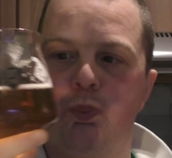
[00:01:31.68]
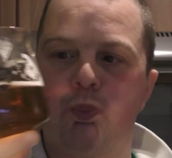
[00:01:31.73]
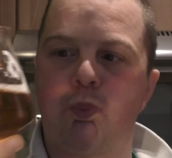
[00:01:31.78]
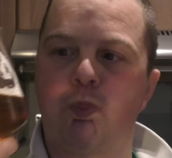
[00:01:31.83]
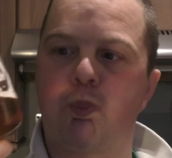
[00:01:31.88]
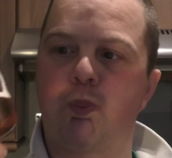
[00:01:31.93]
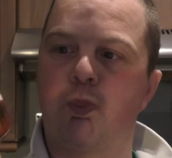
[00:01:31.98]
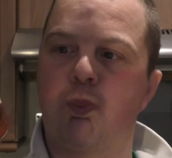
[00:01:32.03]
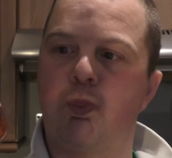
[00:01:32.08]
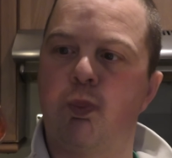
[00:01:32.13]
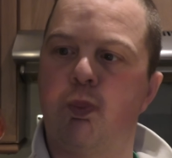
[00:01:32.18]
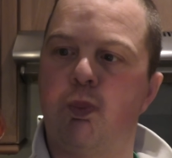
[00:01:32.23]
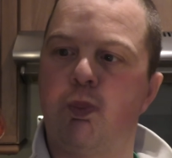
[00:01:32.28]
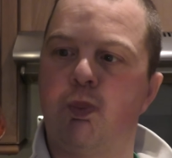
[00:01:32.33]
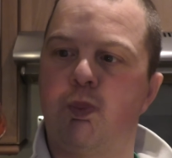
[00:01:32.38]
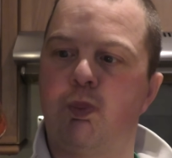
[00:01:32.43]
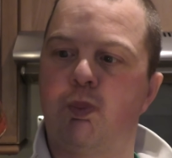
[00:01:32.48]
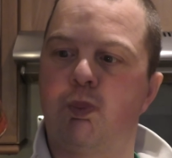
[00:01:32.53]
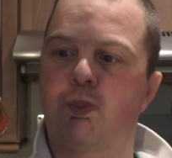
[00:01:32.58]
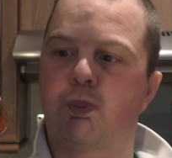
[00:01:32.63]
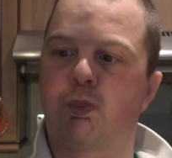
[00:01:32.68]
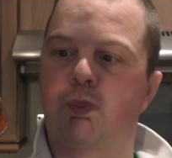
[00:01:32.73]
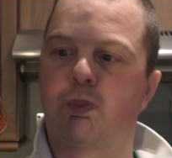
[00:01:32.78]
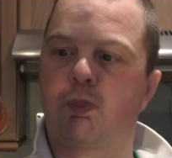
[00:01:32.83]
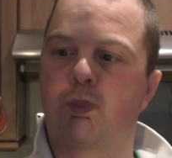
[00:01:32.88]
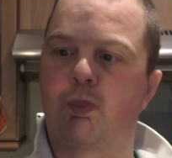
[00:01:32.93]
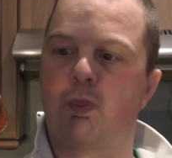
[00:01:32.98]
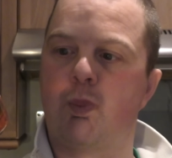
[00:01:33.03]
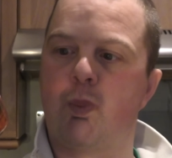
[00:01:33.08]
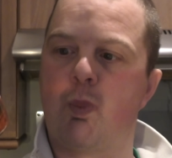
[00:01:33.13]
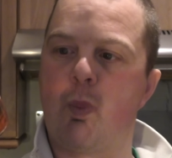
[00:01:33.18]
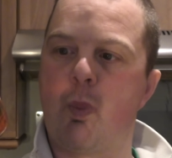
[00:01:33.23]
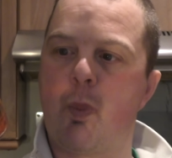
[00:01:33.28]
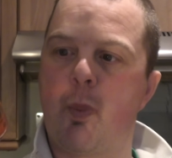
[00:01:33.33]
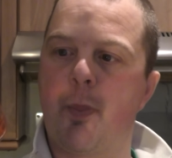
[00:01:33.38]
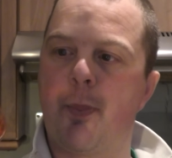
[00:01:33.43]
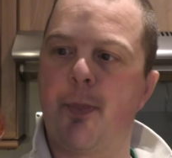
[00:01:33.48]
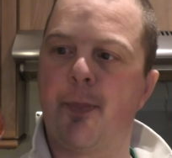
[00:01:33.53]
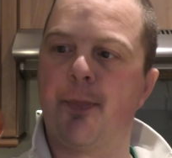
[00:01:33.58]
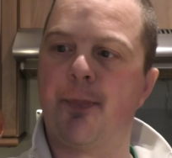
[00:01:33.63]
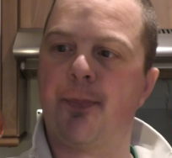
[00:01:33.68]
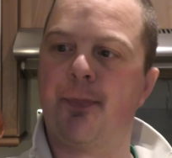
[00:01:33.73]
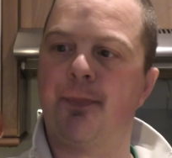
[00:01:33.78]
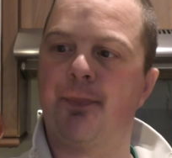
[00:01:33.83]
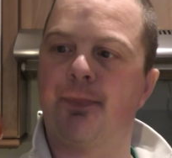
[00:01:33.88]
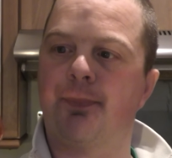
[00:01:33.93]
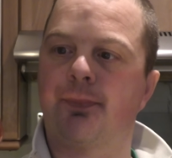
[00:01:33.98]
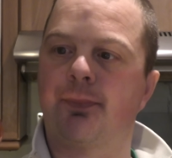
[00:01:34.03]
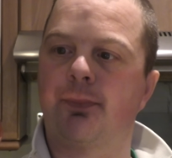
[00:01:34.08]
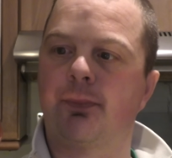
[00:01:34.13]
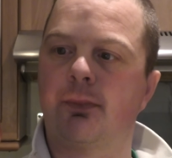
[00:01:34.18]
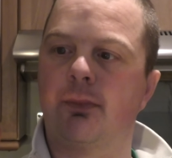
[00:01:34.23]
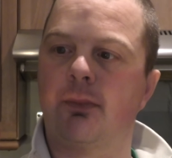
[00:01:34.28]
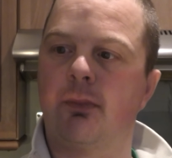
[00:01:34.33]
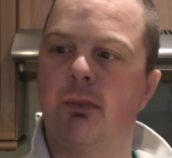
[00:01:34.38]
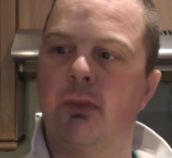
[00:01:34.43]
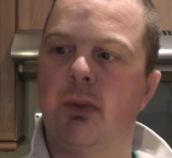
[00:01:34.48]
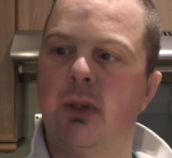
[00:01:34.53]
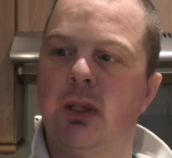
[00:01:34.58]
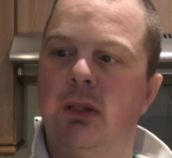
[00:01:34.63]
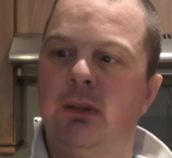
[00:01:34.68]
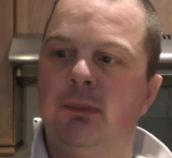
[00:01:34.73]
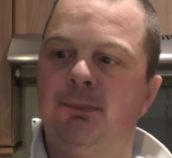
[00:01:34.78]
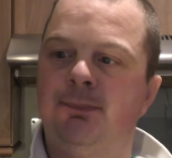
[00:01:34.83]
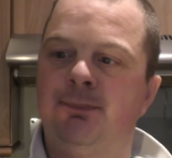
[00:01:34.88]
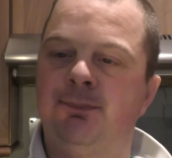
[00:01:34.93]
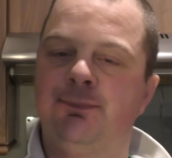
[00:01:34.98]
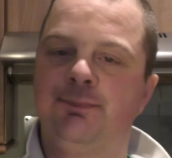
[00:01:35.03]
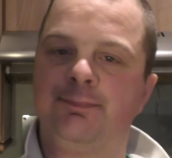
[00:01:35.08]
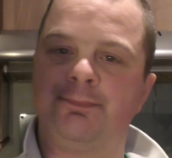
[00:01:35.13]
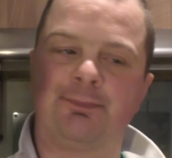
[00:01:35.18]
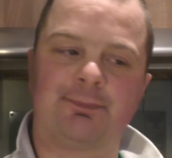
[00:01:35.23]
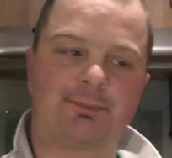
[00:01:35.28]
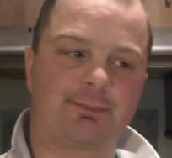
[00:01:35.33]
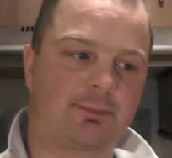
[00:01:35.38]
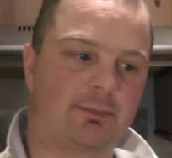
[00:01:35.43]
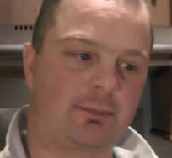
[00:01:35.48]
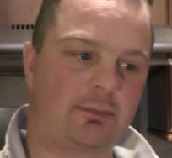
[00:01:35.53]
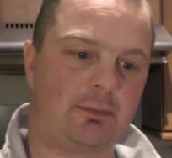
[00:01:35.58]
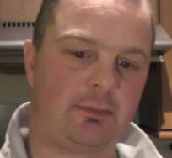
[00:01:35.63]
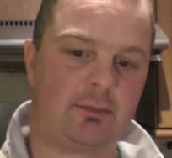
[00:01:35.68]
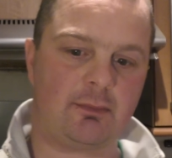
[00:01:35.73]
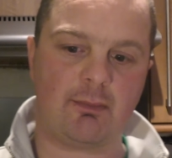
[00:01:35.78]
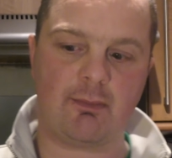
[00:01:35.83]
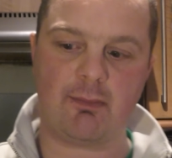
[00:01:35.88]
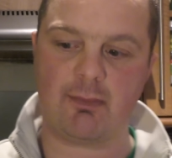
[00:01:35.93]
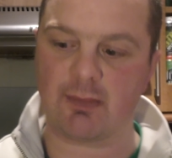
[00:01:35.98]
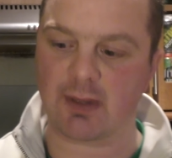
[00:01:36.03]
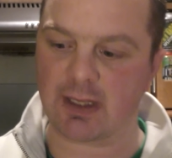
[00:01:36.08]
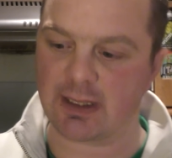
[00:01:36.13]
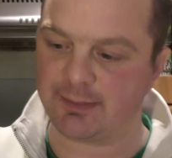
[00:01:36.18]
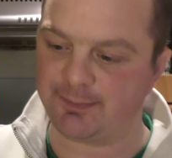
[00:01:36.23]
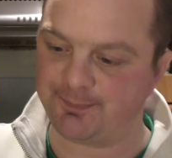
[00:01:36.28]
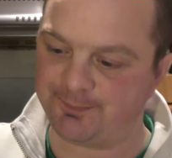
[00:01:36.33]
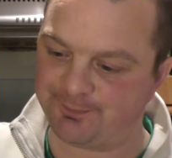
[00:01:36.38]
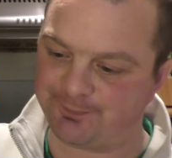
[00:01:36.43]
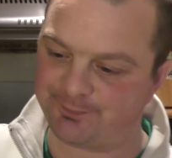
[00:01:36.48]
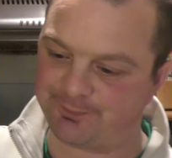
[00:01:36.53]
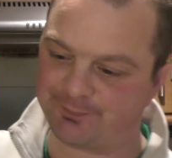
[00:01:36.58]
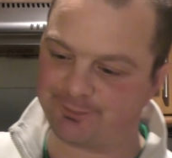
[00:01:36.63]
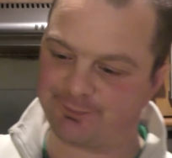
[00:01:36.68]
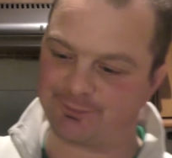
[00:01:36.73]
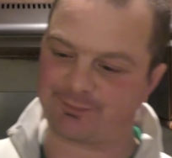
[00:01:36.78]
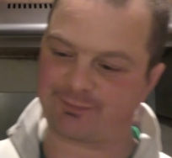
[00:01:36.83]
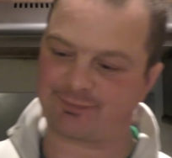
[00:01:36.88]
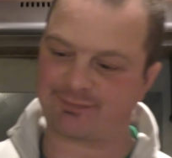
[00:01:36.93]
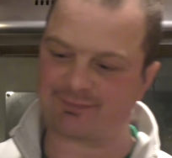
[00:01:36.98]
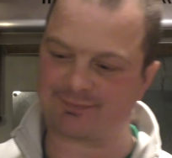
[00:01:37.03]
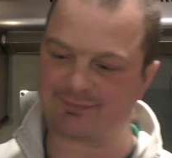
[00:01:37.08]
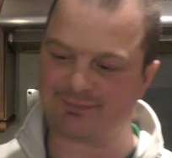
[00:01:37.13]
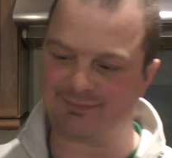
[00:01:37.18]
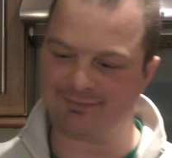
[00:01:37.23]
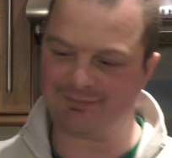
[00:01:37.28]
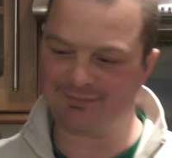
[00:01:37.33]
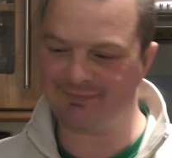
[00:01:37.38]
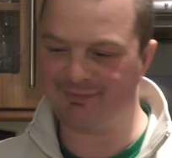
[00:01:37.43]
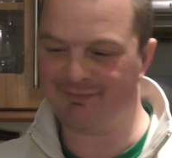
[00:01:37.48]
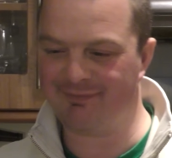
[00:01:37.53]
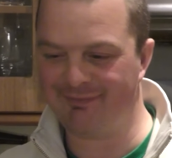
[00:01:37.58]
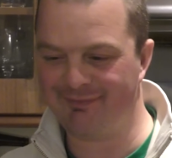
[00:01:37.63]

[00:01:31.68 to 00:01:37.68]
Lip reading: Nobody speaks.